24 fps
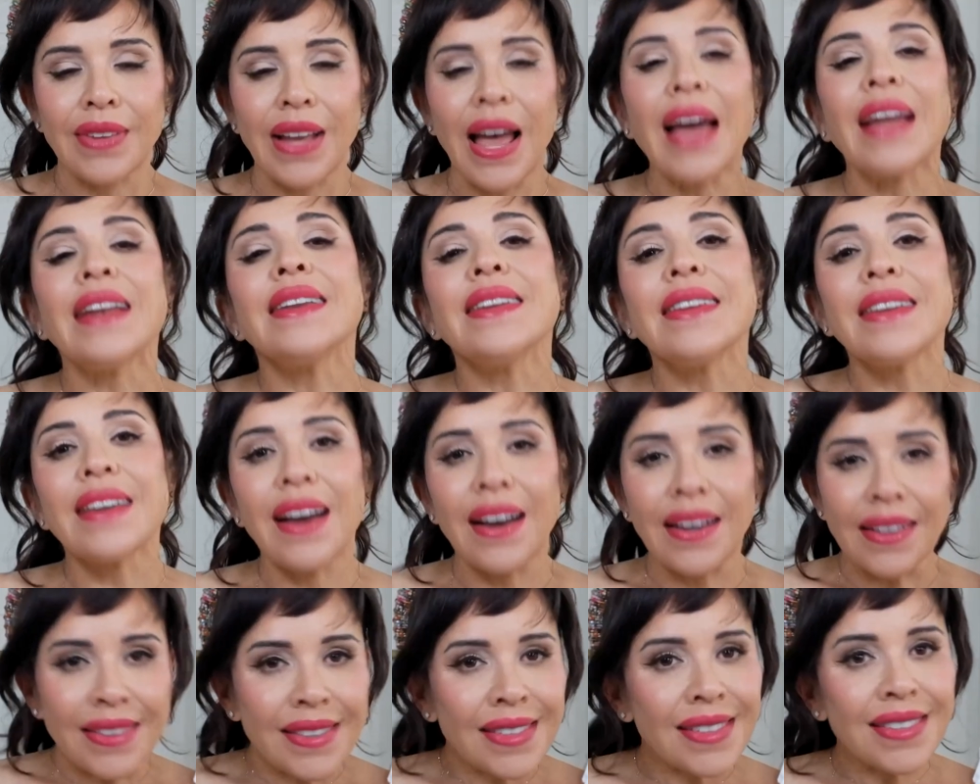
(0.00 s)
And
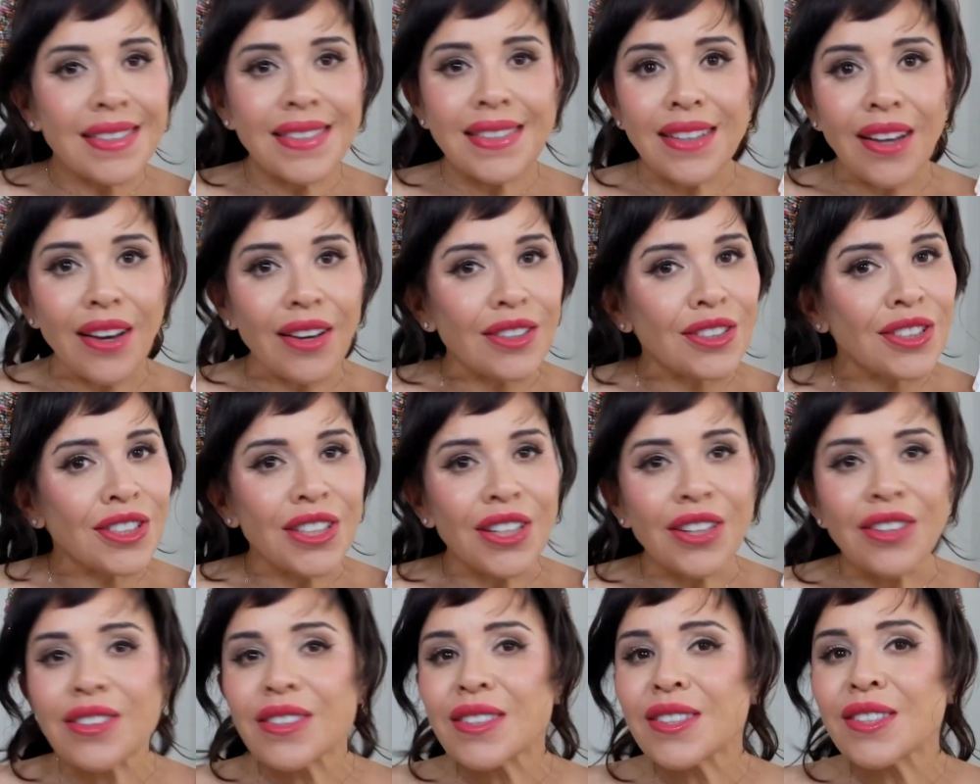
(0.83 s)
yes, I'll
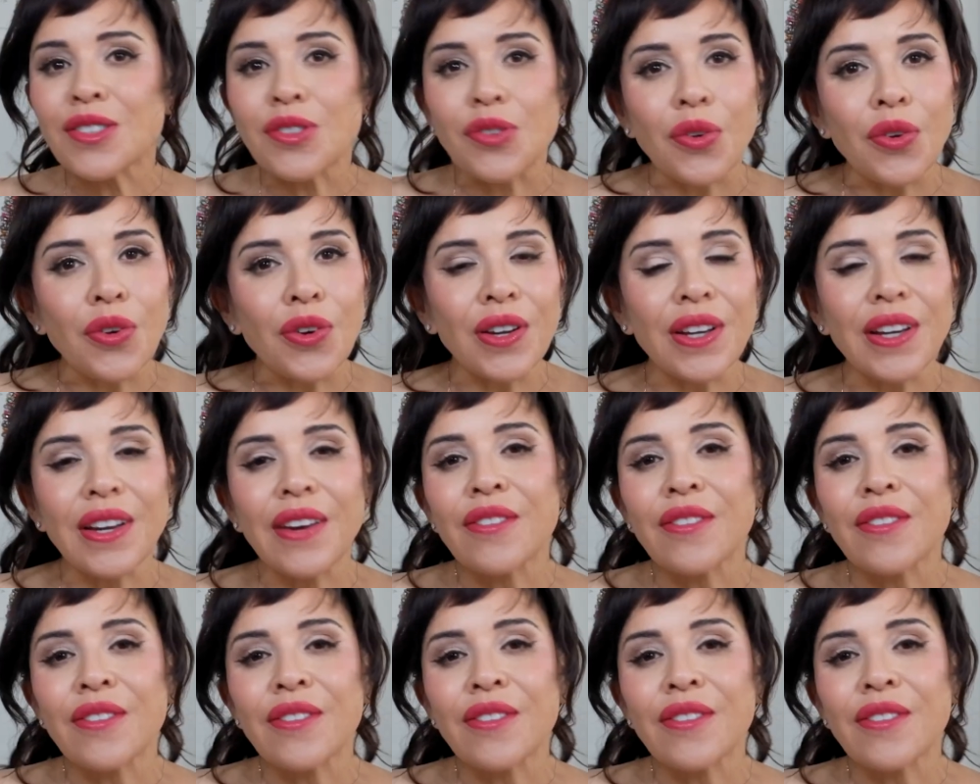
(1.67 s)
share the story